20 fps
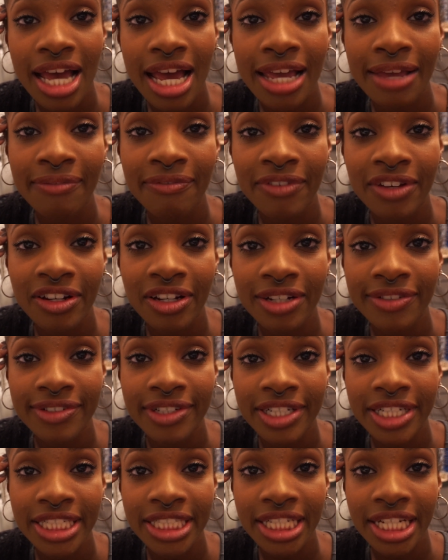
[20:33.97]
I am very,
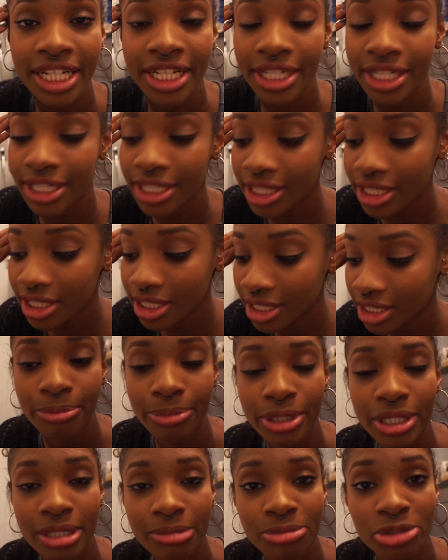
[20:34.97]
very tired.
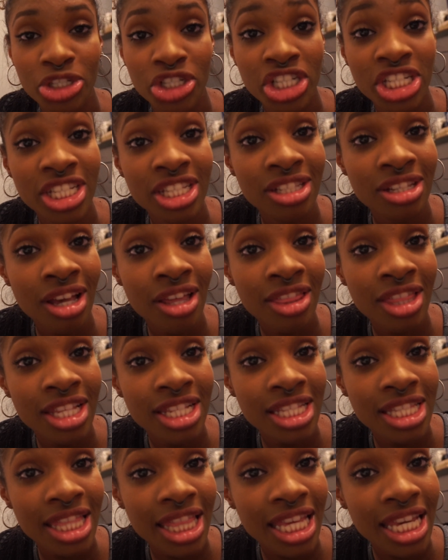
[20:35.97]
Put some sheets on
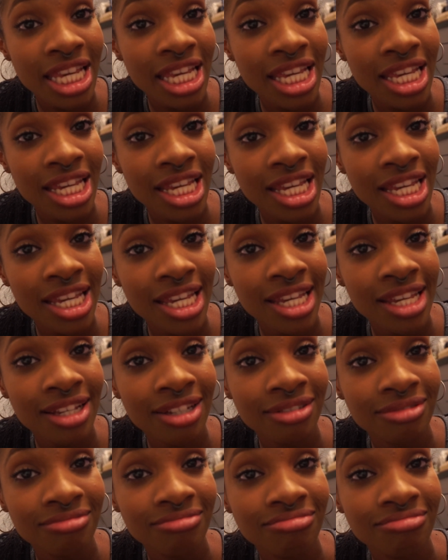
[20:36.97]
this thing.